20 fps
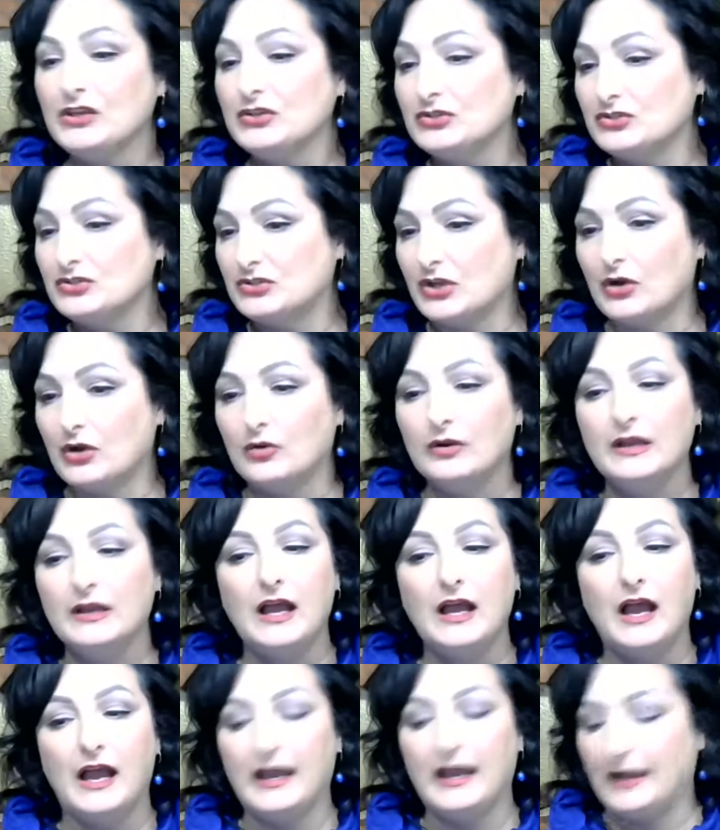So
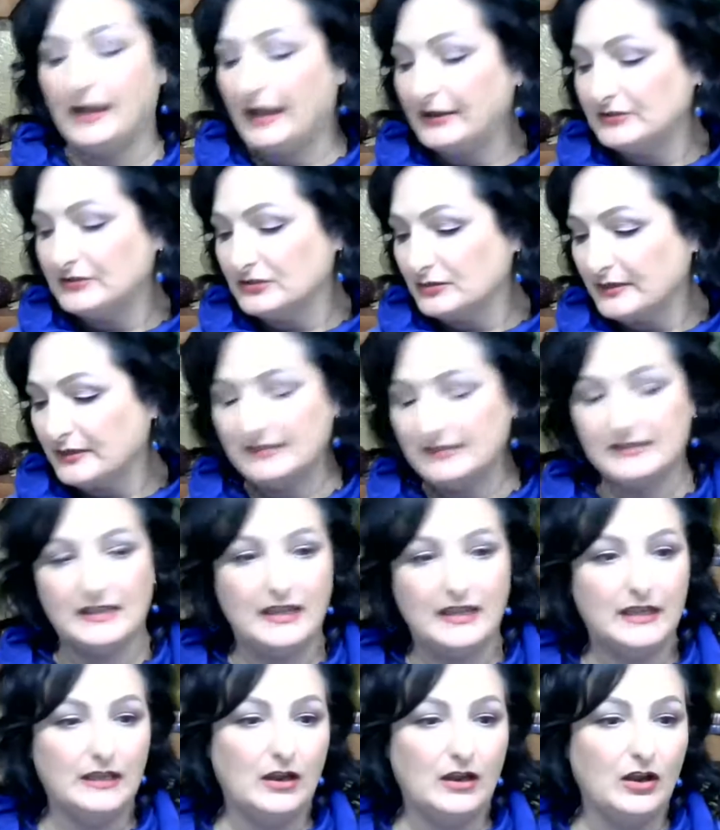I just want to
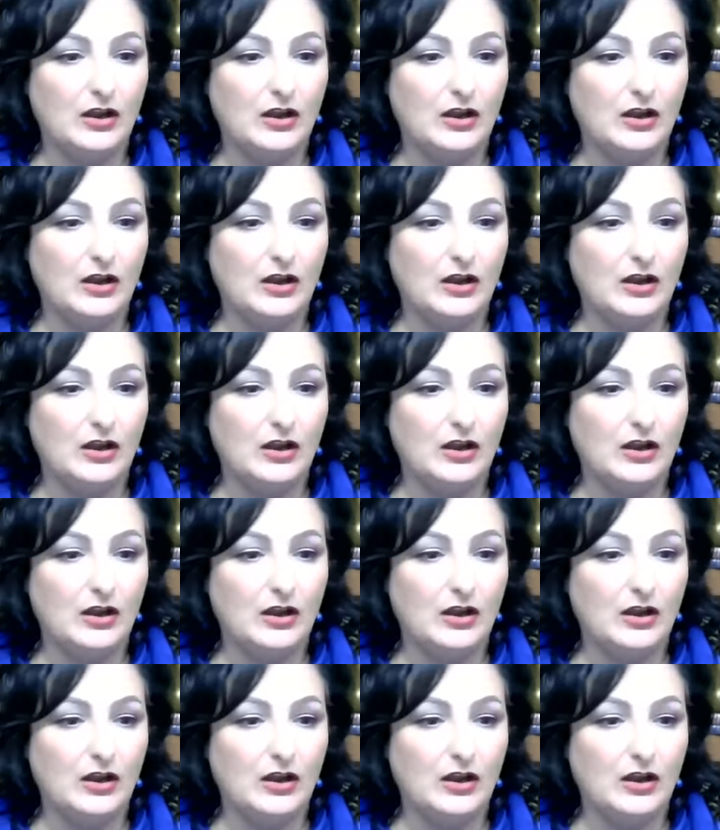say